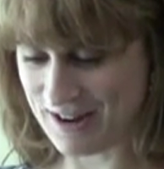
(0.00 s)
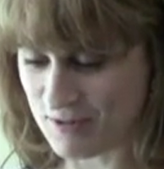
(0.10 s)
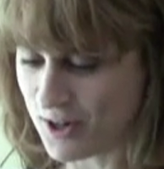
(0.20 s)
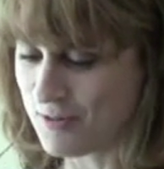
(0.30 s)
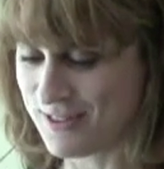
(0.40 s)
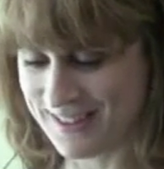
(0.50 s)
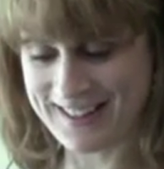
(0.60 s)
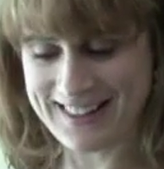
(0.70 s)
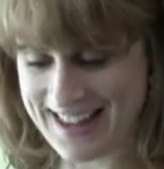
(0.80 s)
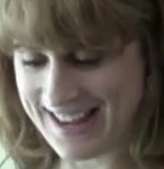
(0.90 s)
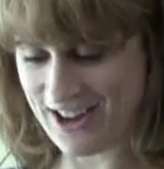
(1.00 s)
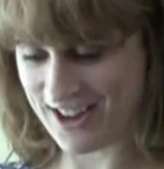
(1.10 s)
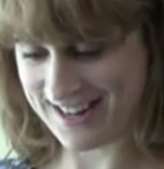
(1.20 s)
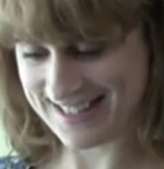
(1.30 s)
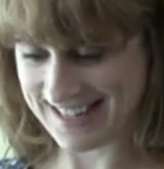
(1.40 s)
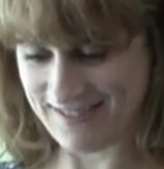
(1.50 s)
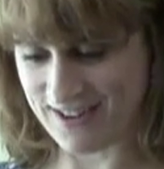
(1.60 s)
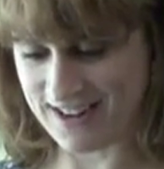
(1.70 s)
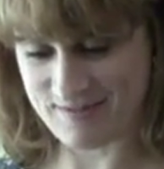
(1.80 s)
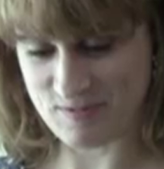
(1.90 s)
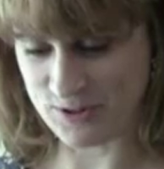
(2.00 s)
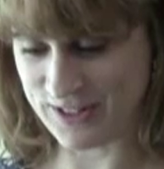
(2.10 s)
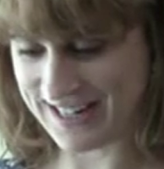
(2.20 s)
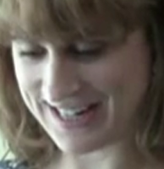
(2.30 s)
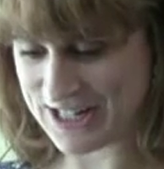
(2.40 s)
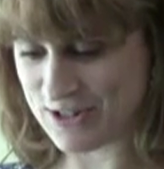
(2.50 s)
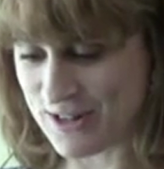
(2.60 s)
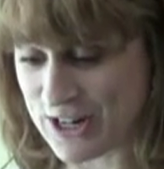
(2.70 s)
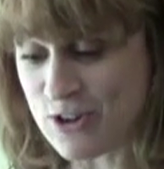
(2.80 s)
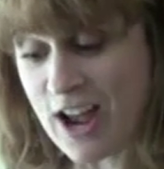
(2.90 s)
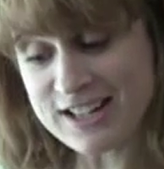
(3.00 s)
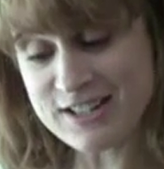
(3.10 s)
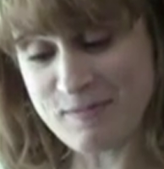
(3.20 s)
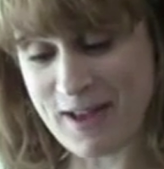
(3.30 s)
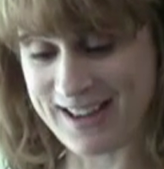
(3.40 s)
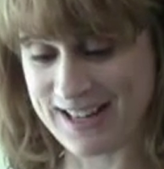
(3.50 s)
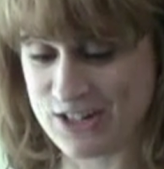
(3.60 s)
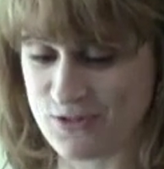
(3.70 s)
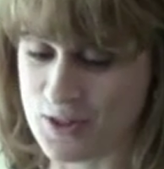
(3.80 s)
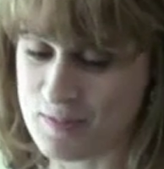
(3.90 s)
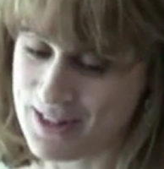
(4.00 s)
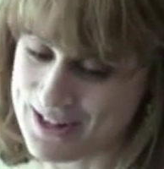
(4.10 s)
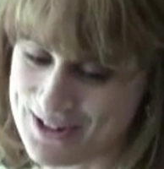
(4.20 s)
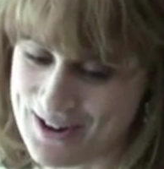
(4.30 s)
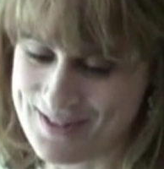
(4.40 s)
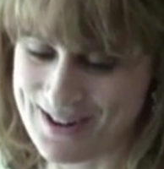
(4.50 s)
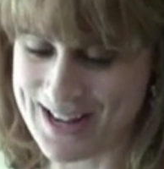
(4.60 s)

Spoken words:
They work with the clay God has given, molding it into an attractive package for the pleasure of their